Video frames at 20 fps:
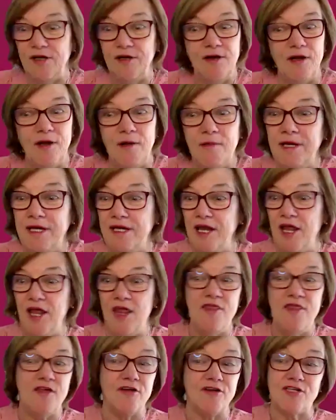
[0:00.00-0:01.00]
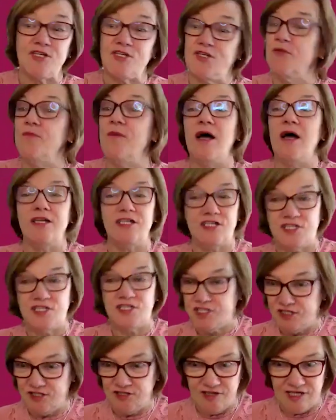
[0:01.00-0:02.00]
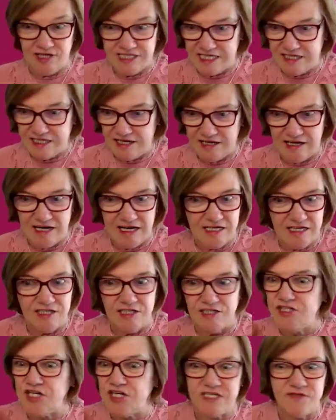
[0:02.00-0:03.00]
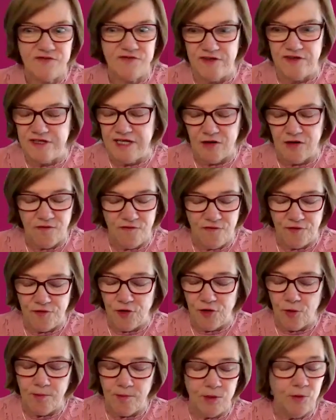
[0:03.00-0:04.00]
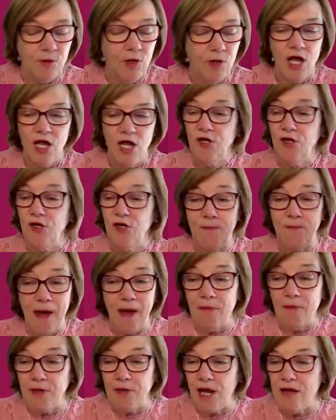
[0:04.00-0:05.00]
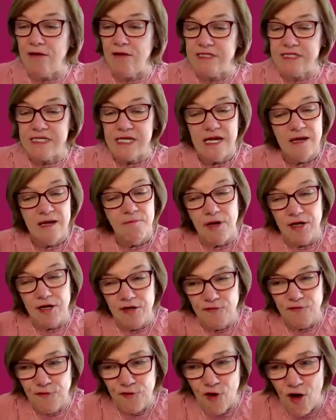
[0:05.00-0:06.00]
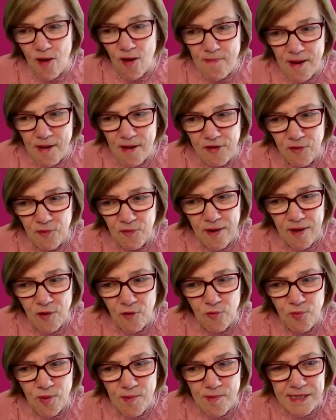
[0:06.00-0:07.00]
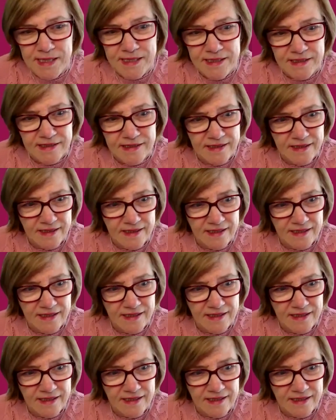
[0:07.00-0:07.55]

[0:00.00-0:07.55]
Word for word: you, I mean, there's so much to you, isn't there? You're just phen- phenomenal. You're a powerhouse, but you forgot about your well woman.